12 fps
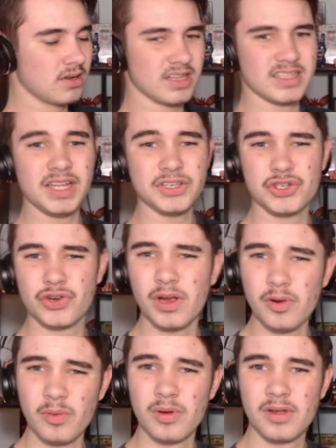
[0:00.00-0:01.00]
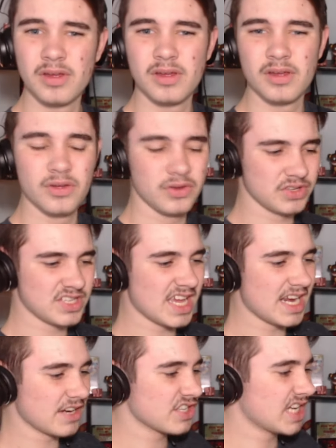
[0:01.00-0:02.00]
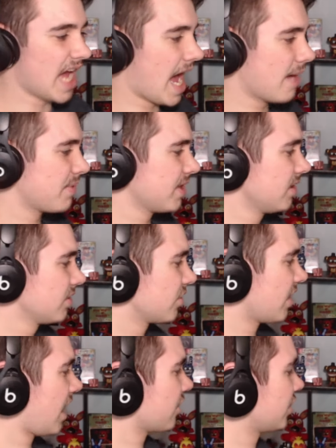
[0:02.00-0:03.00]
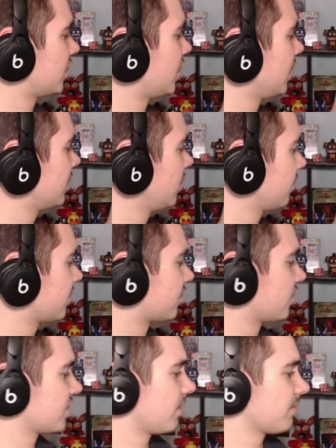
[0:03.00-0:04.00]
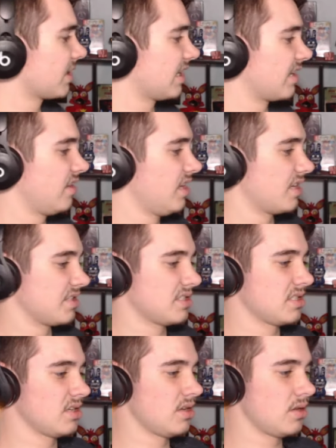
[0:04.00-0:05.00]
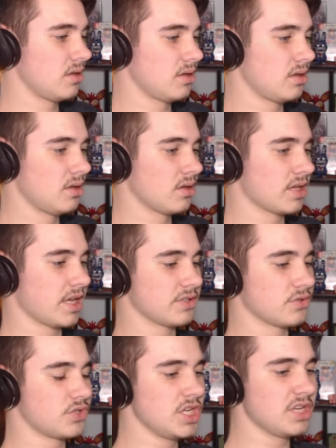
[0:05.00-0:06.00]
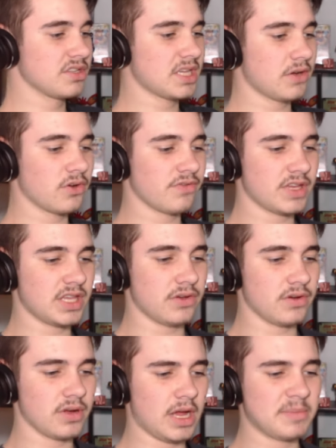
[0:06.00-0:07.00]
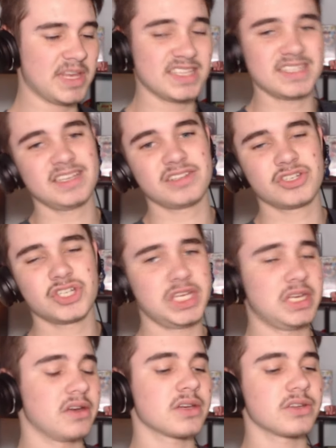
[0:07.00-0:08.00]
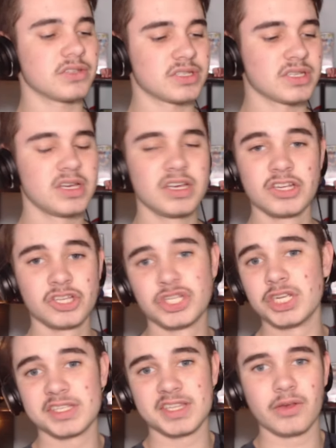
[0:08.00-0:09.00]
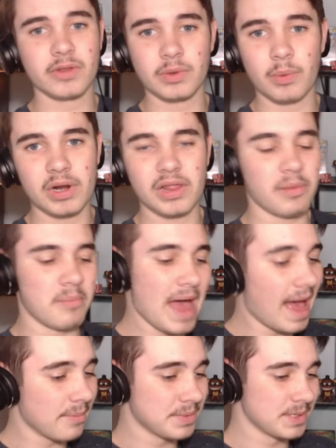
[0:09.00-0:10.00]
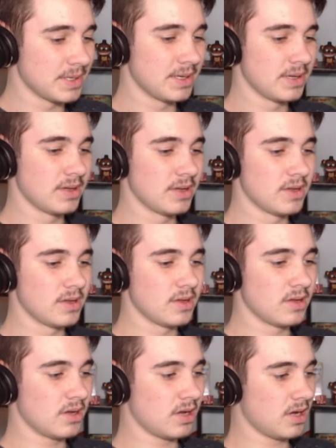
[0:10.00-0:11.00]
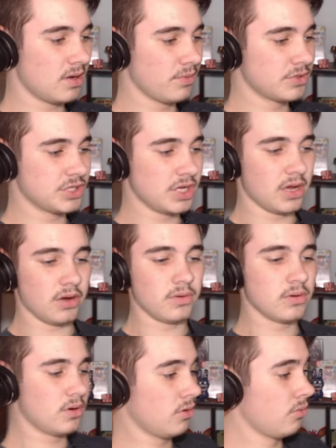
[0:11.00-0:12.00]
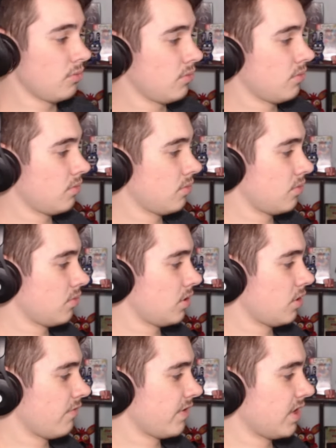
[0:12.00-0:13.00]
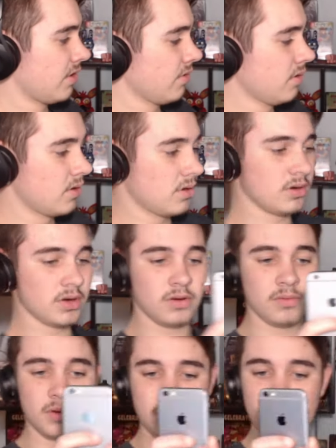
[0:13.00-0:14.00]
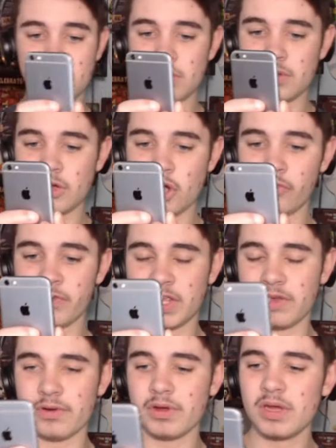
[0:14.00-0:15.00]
Is that true? Does that actually happen? Do they actually chase you, or is it just something like this? Okay, so Chica's out over here. I'm guessing it's Chica, because she is the only one on the map. Uh, where'd she go? Oh, over here? No? Over here.